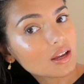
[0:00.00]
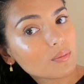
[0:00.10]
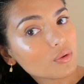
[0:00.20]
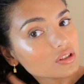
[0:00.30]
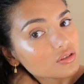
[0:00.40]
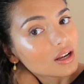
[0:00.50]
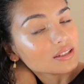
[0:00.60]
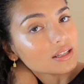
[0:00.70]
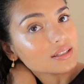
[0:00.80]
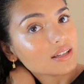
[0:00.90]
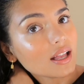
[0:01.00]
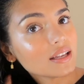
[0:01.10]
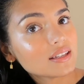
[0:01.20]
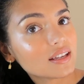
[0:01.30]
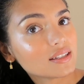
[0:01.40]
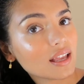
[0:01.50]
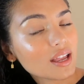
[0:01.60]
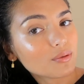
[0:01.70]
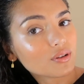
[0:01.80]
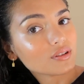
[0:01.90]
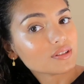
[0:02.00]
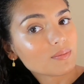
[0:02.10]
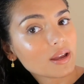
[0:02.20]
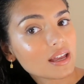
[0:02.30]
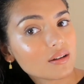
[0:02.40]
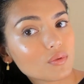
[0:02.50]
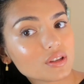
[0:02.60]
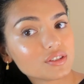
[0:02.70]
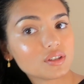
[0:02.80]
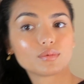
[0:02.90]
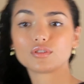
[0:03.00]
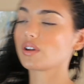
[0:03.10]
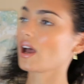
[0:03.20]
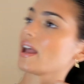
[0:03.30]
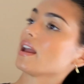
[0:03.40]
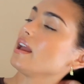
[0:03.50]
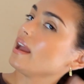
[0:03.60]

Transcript: moisturizing styling day today because my hair was super dry